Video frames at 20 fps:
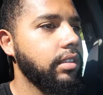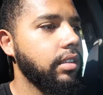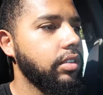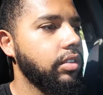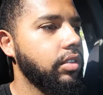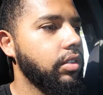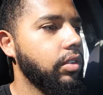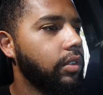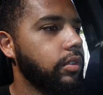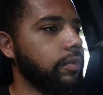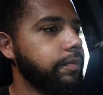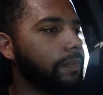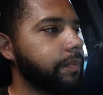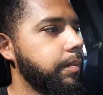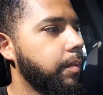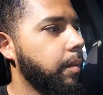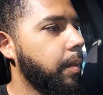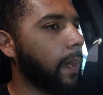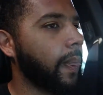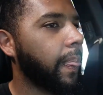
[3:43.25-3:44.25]
So
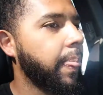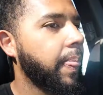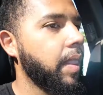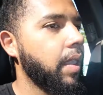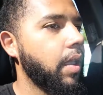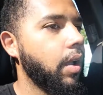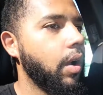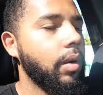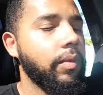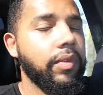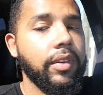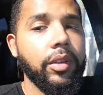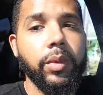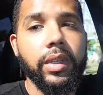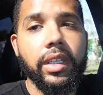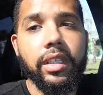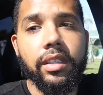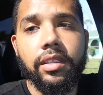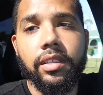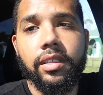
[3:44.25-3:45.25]
hopefully
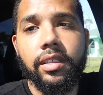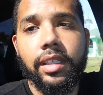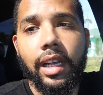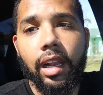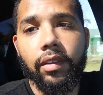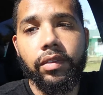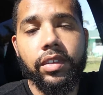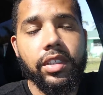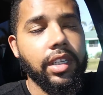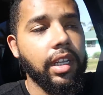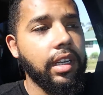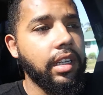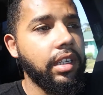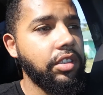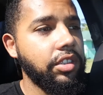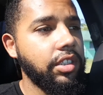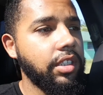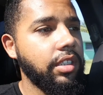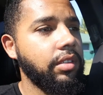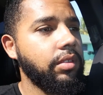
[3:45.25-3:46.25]
we can salvage that
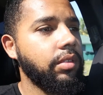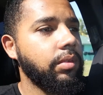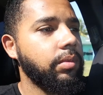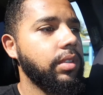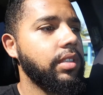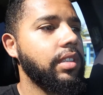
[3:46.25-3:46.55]
engine,